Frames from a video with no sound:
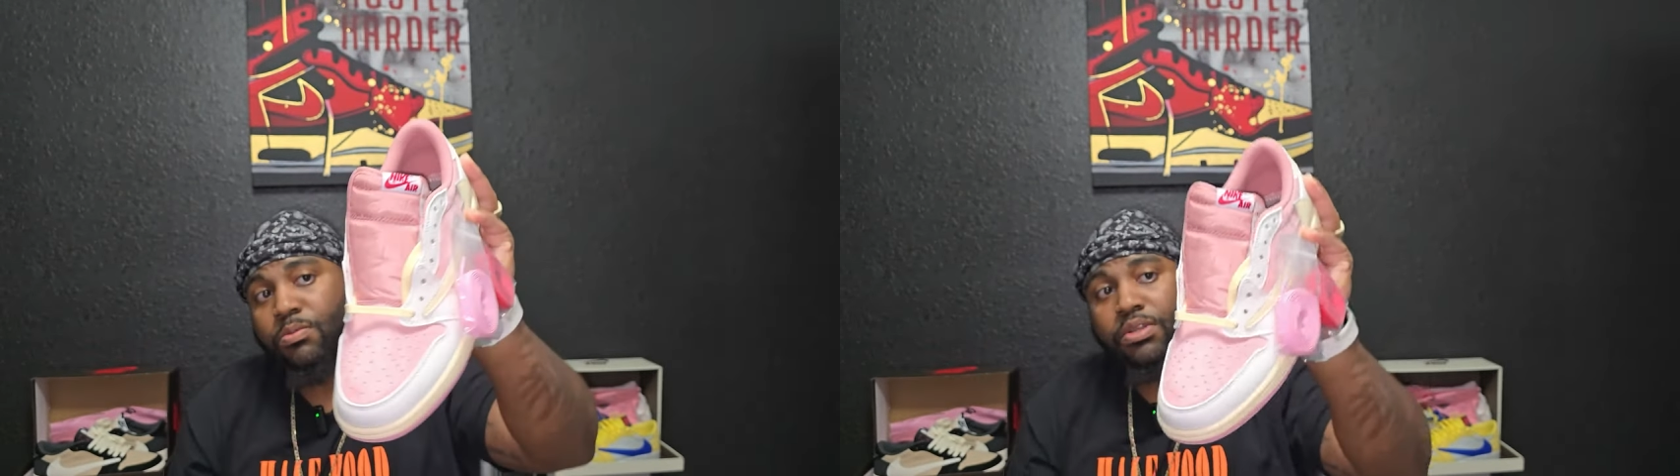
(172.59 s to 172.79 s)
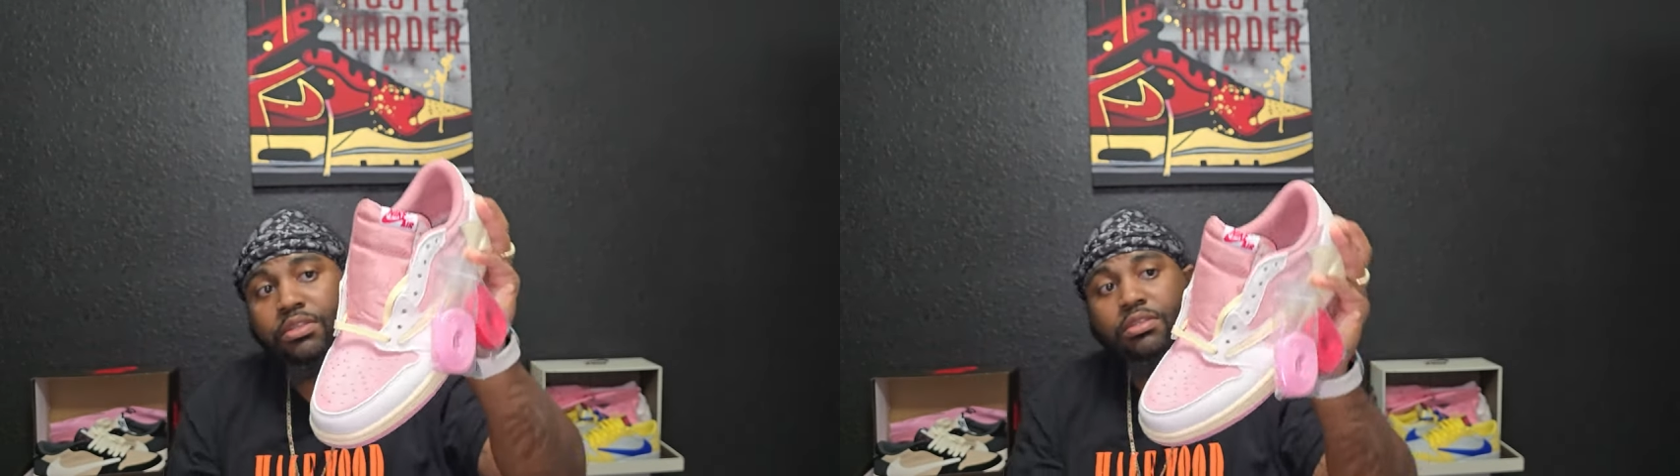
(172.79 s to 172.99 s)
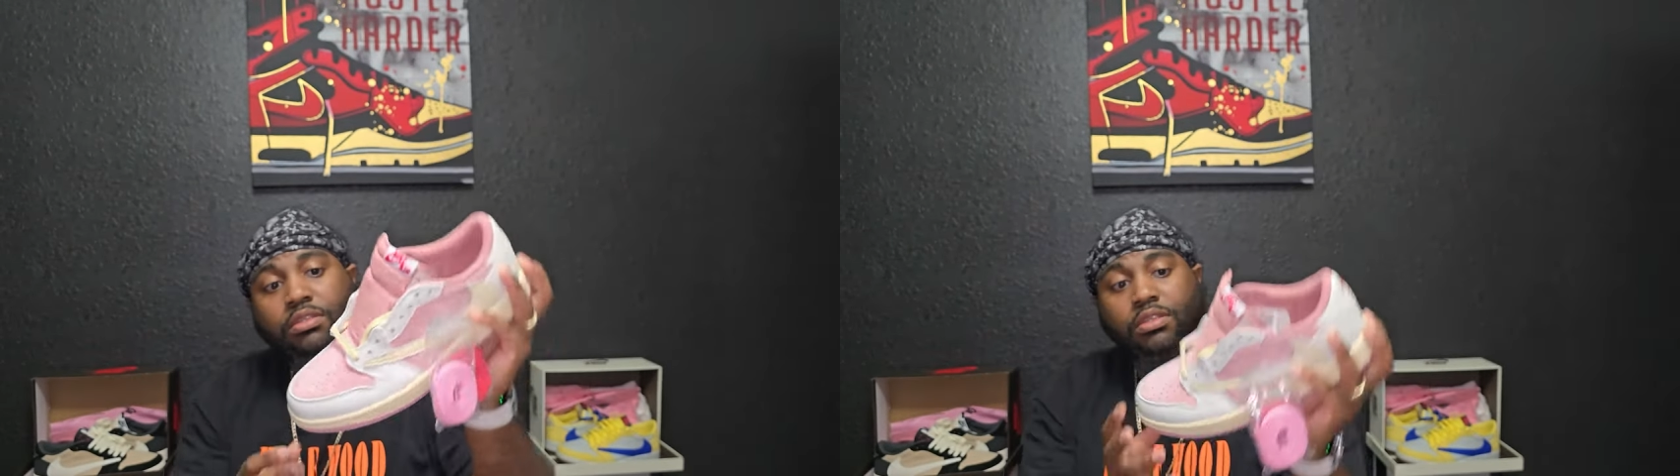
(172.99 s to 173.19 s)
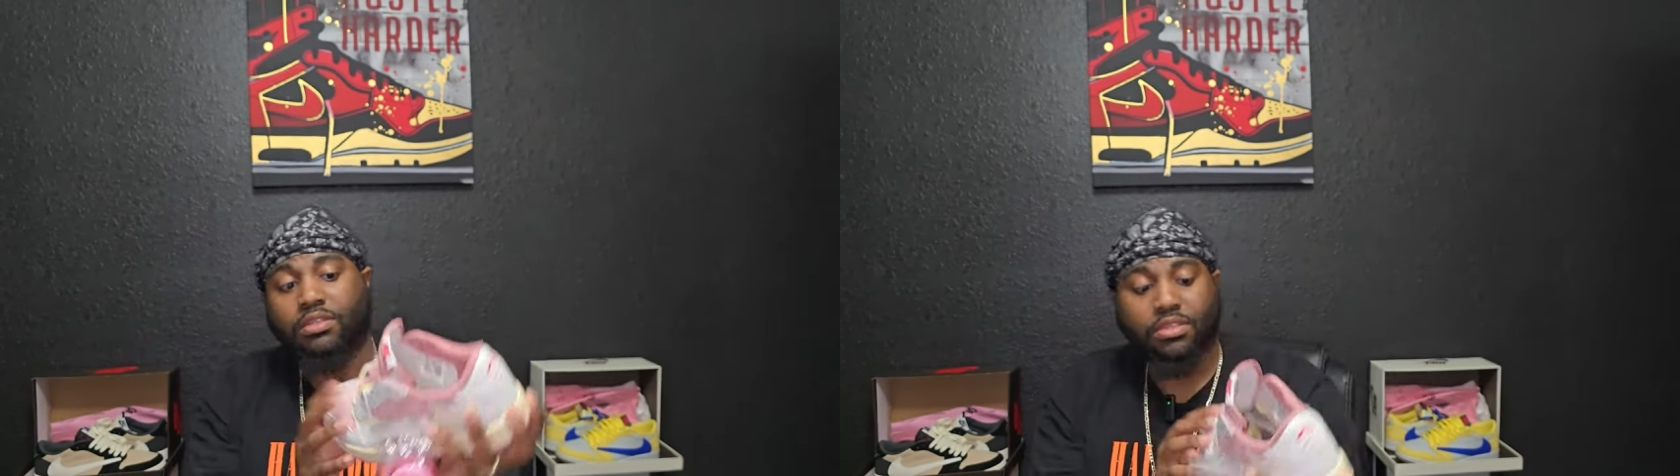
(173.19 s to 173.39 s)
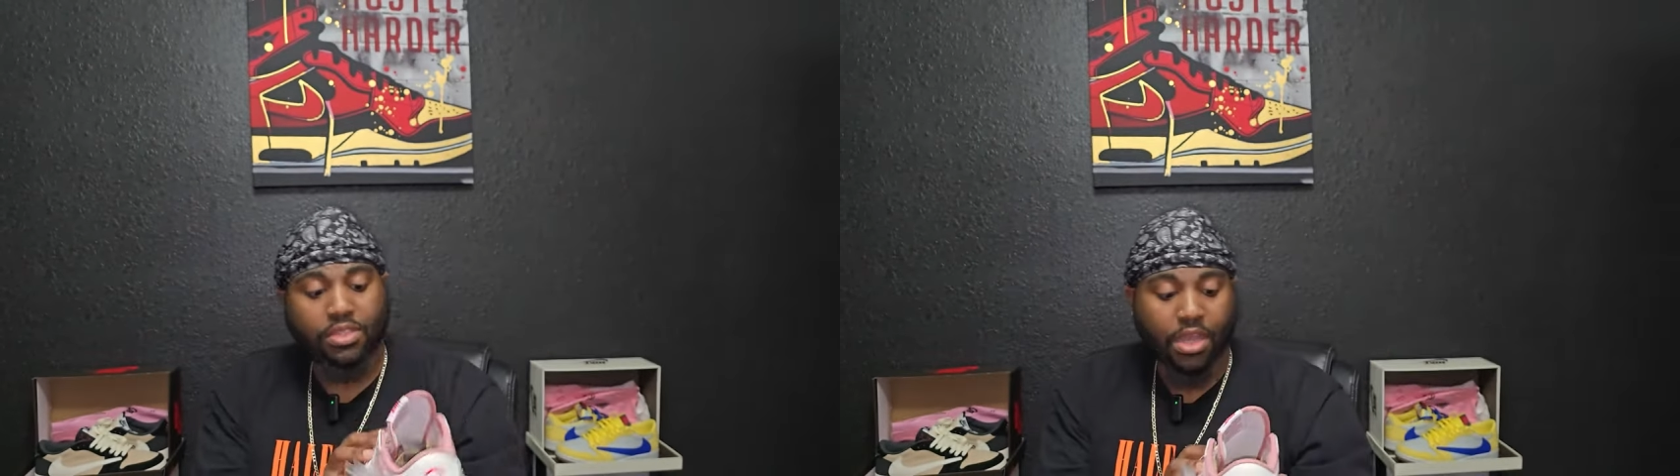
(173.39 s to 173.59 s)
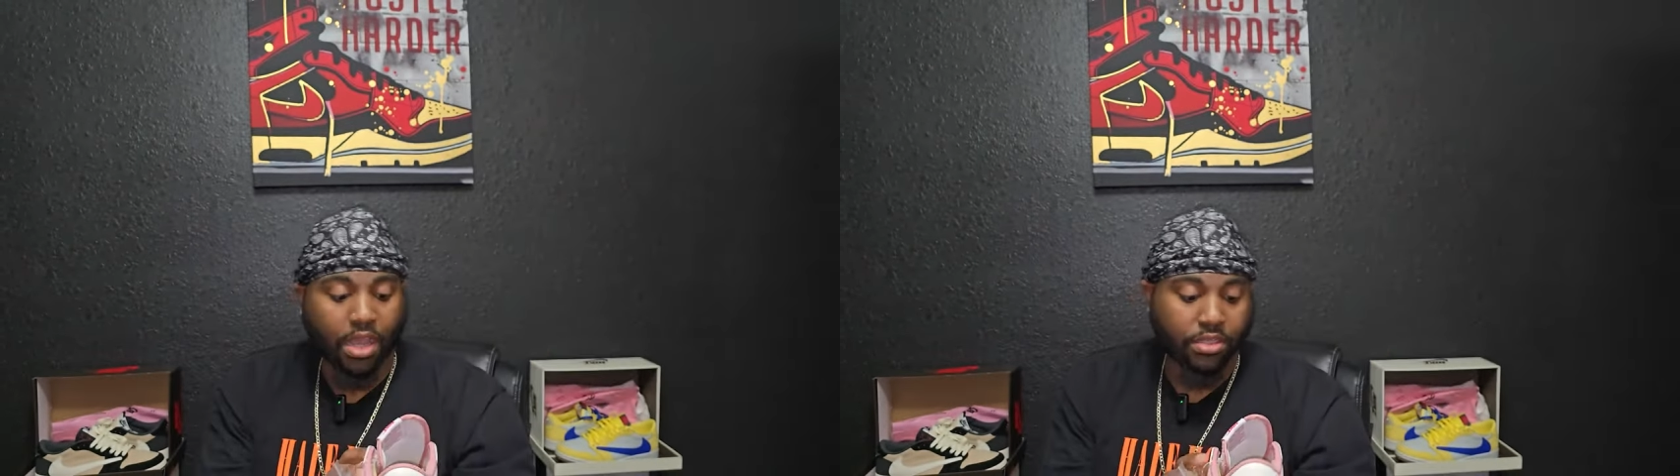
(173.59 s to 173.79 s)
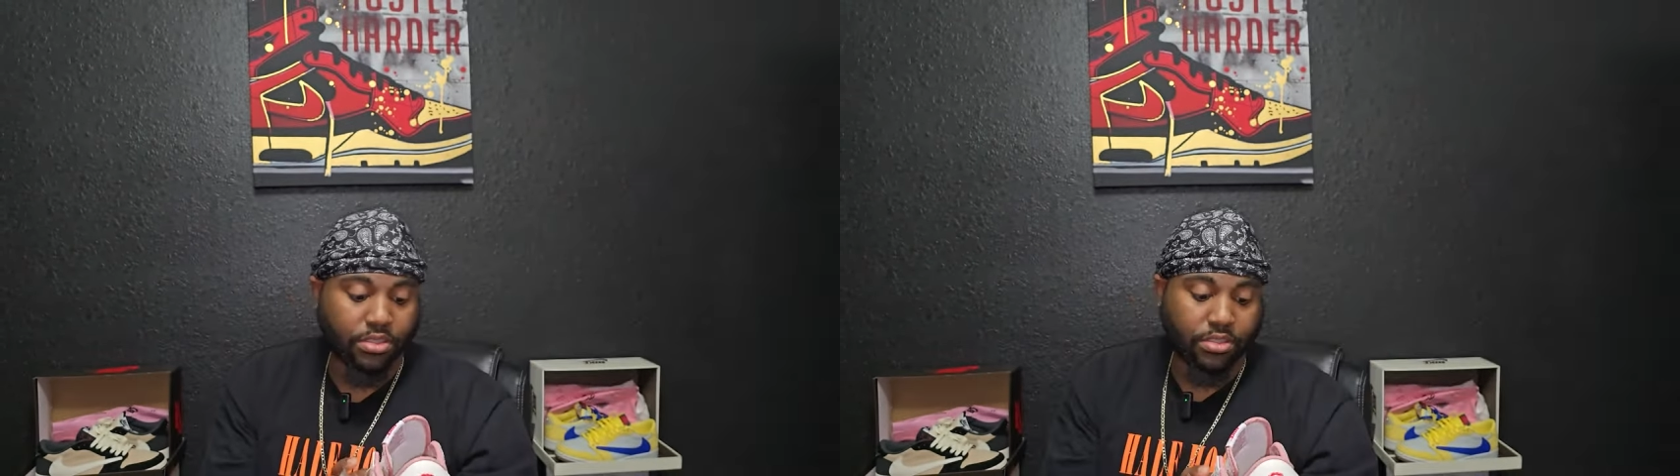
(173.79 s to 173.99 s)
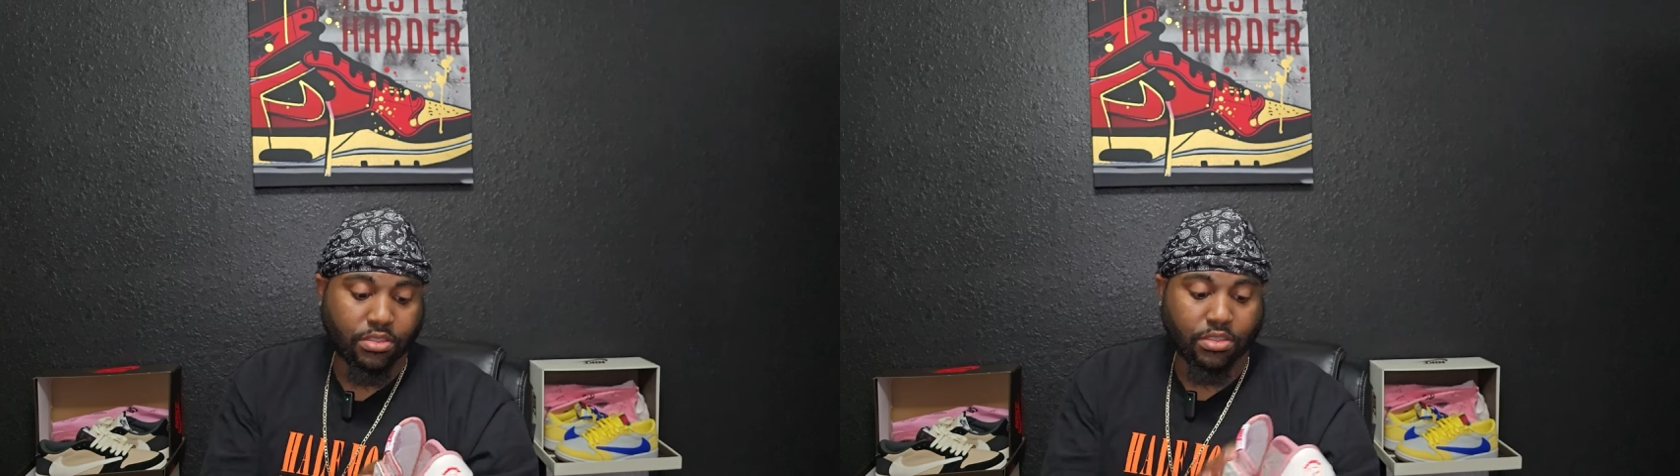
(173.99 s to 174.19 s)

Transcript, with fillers: with the touch.